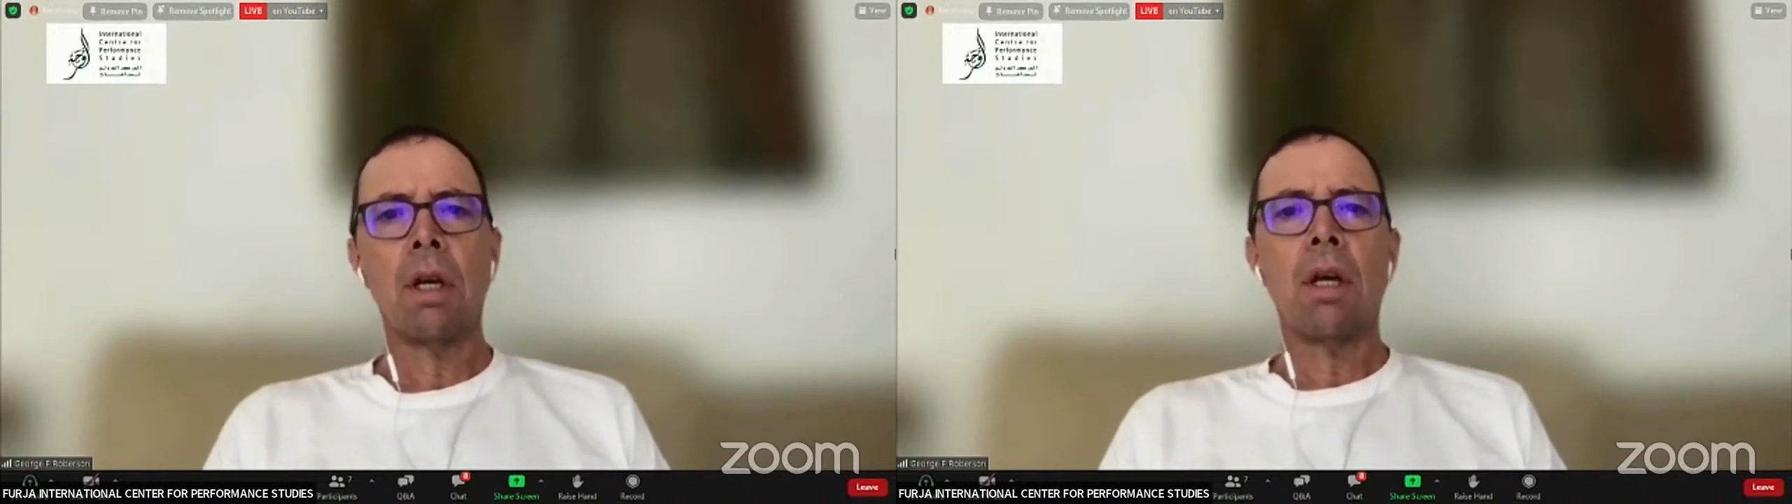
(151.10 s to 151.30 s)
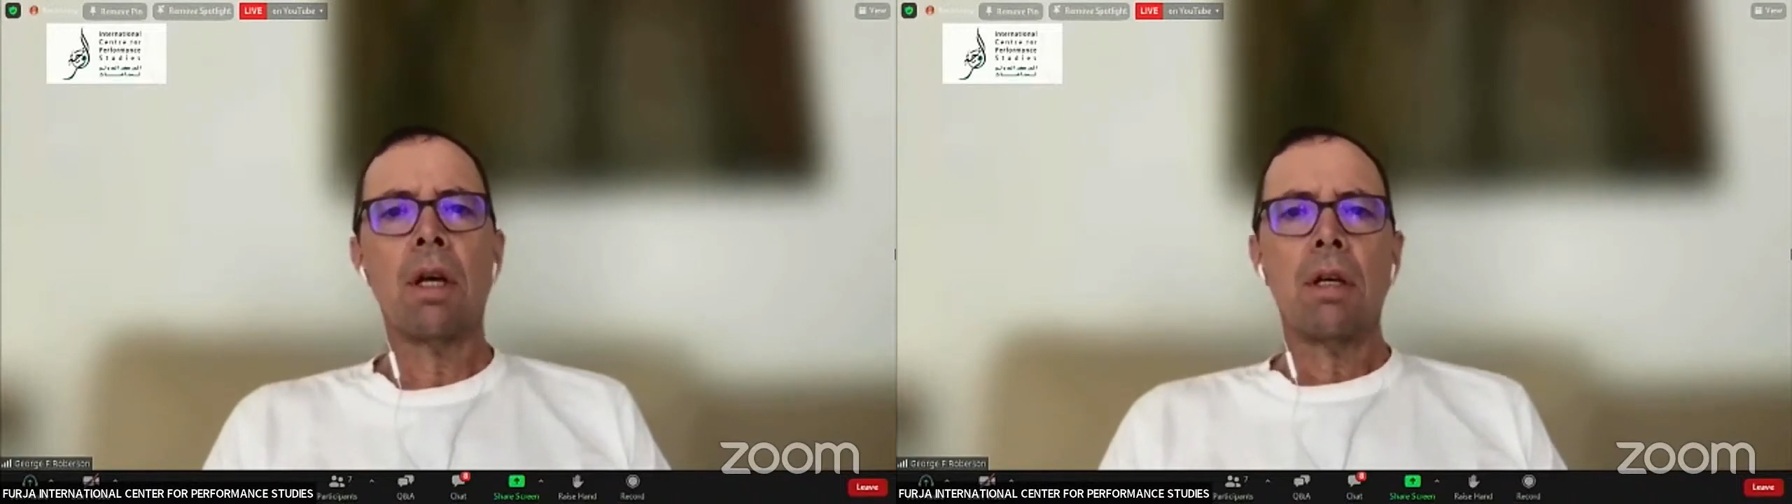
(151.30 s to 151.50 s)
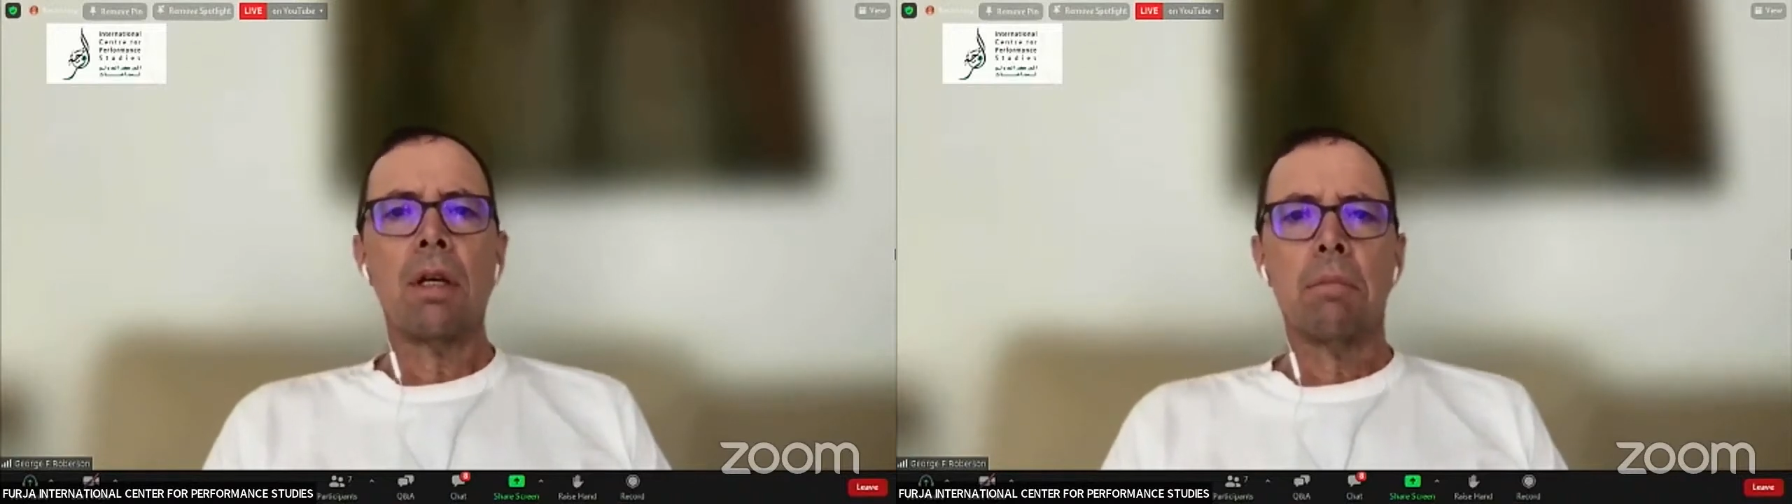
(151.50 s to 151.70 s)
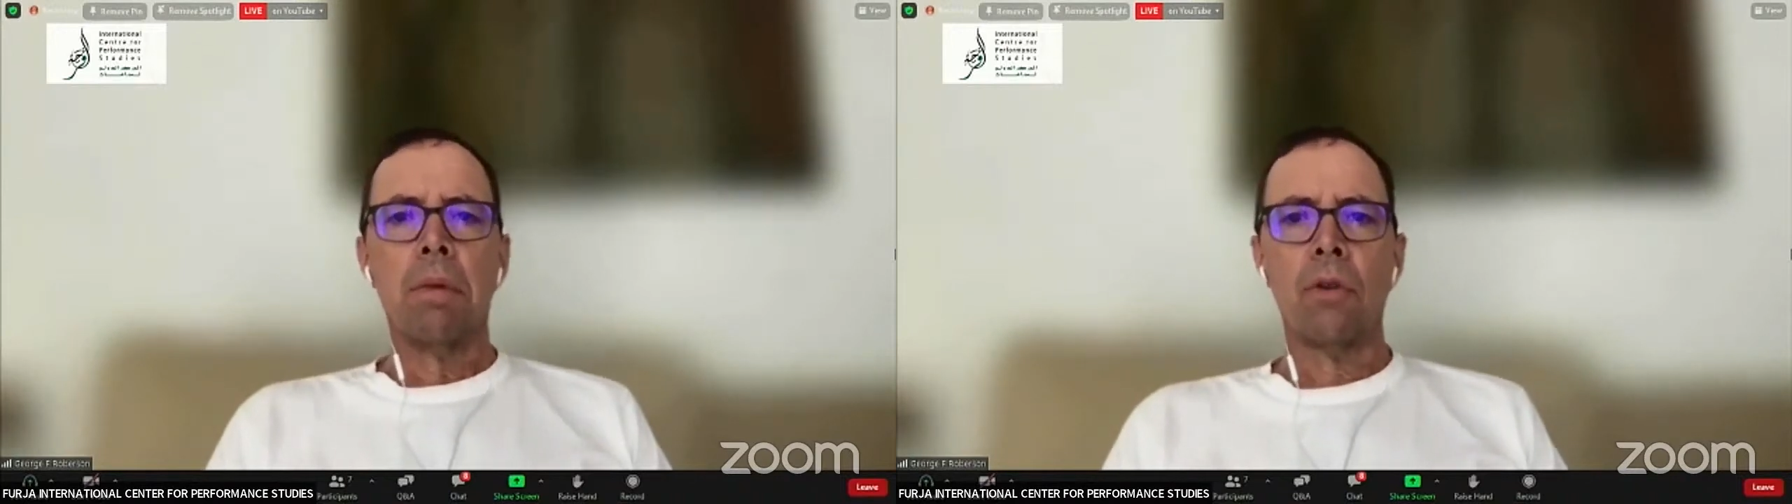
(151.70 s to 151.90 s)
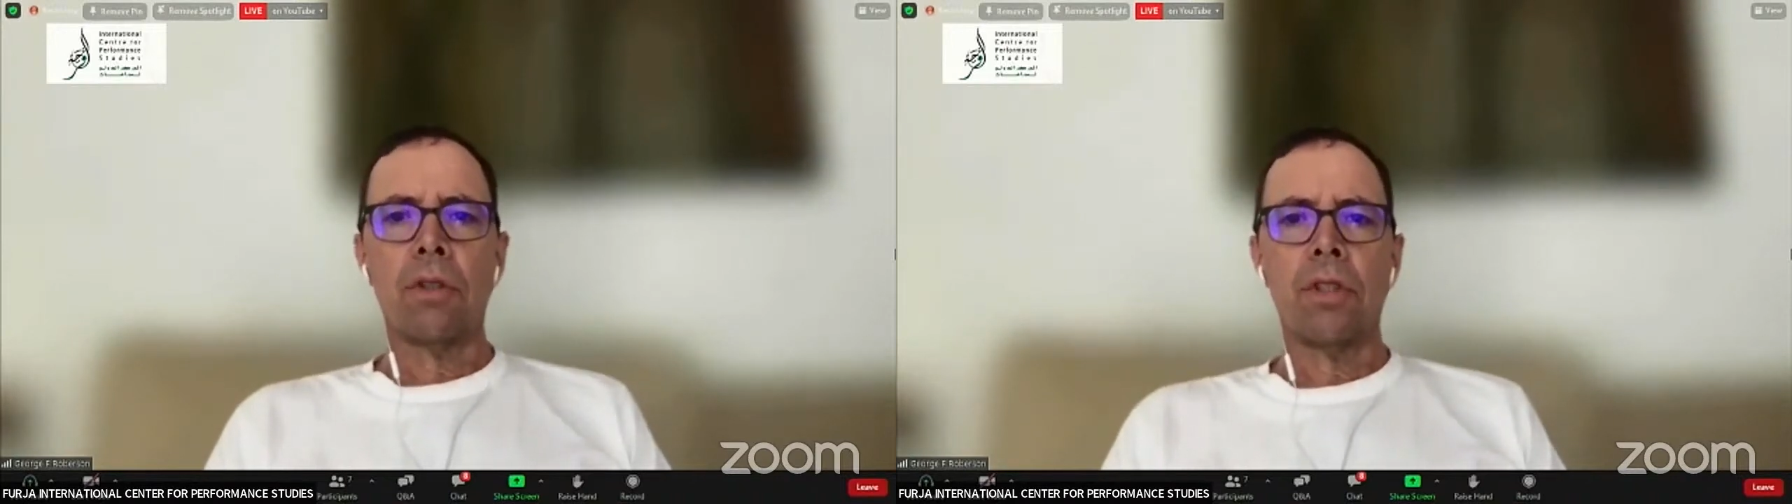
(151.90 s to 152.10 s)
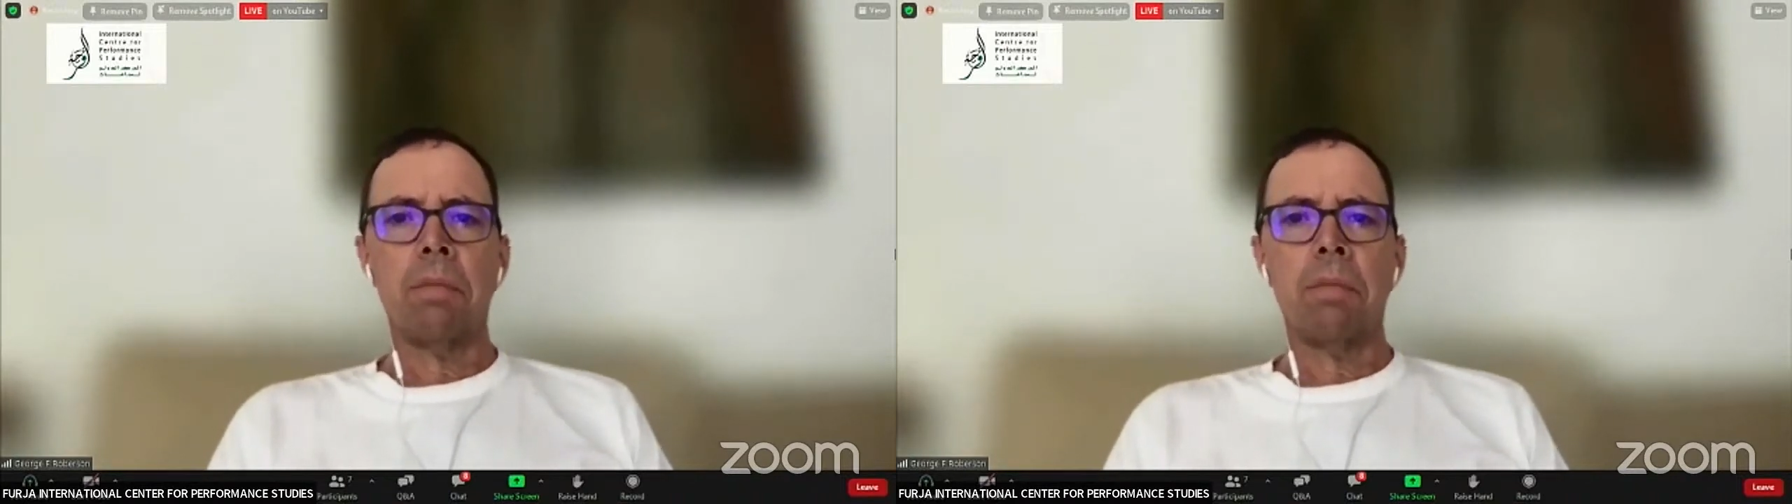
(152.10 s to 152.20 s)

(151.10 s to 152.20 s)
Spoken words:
Both are deeply